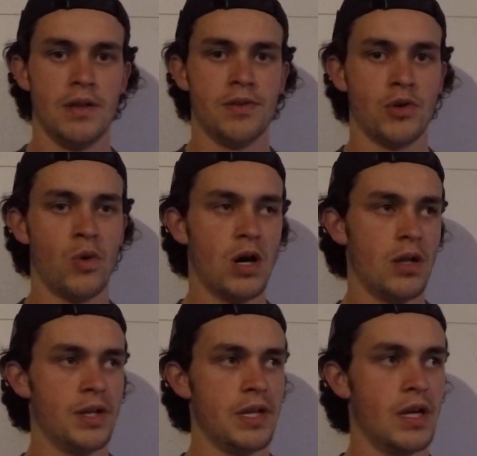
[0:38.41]
the
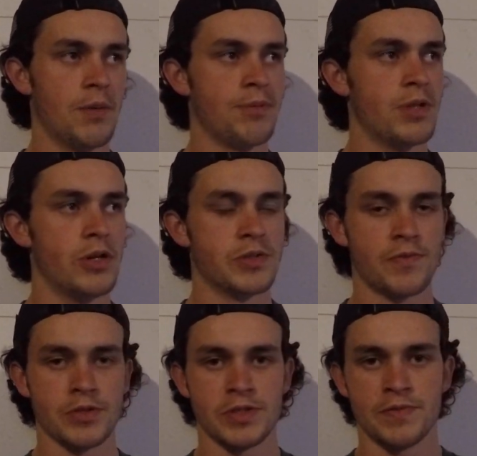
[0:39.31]
quality up close
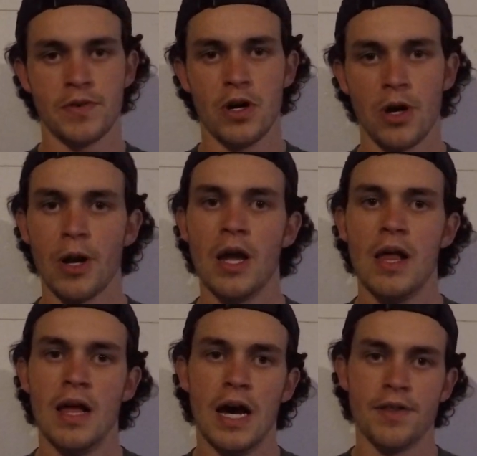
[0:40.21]
versus far,
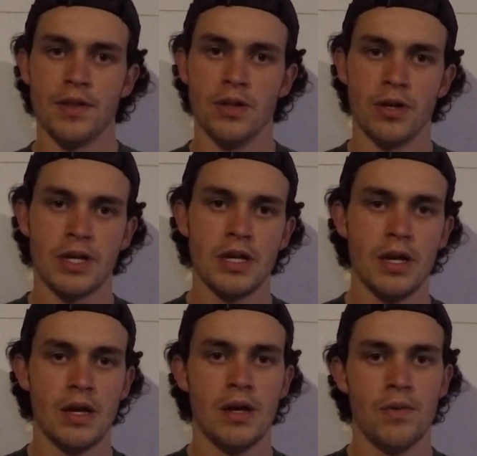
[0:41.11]
how they look
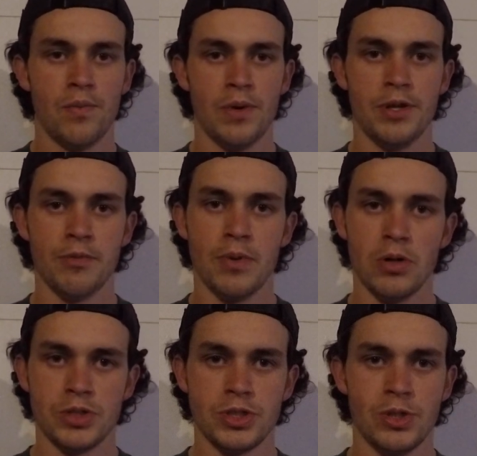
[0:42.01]
when you're bow
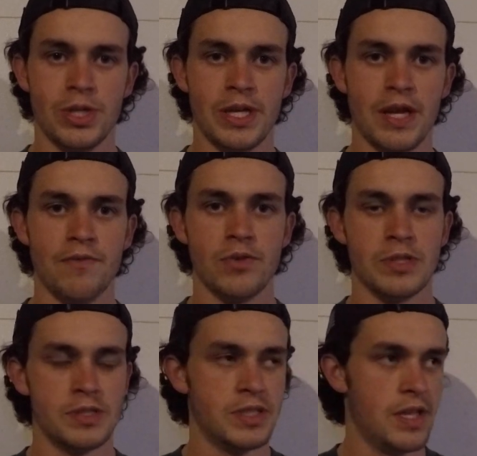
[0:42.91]
shooting, if you
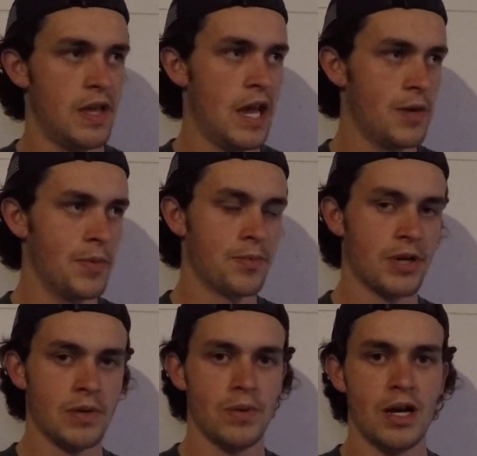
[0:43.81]
can see the animal
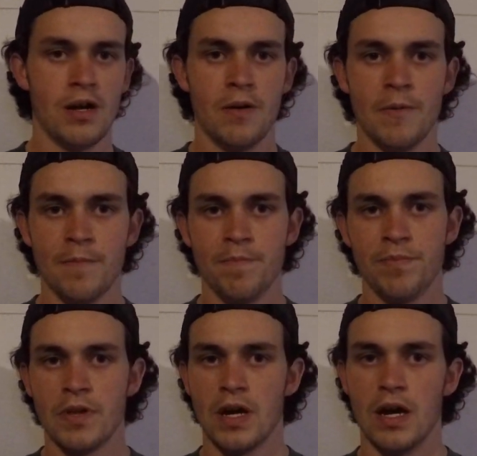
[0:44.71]
pretty well,
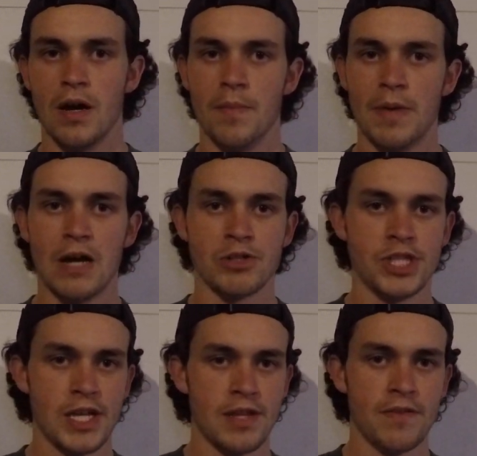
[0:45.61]
how
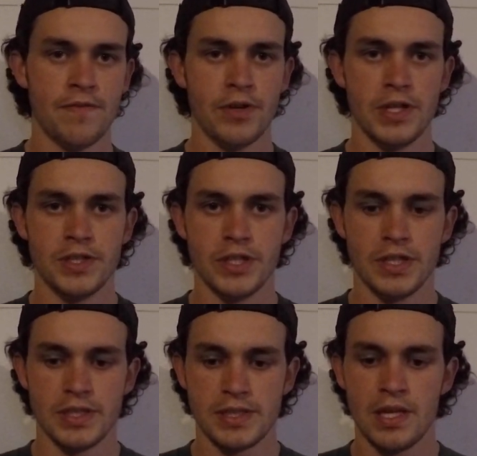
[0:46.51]
shaky the footage
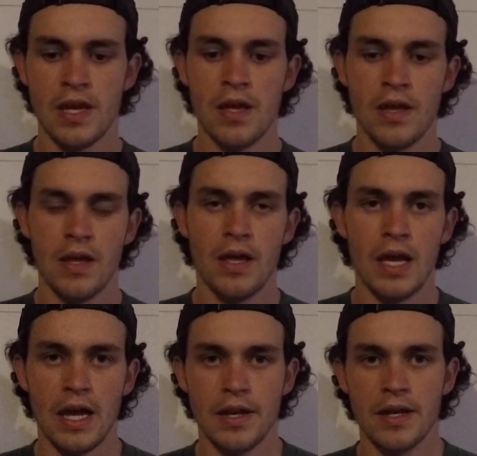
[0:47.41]
is.
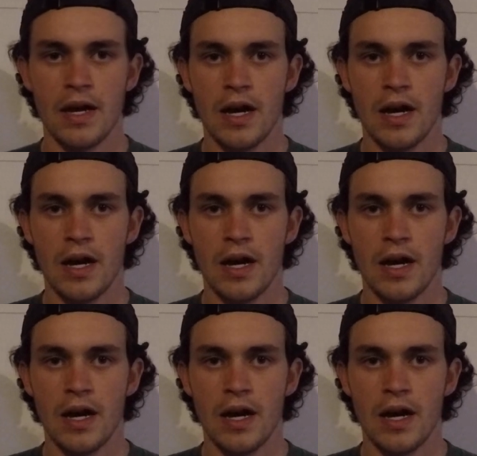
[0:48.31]
And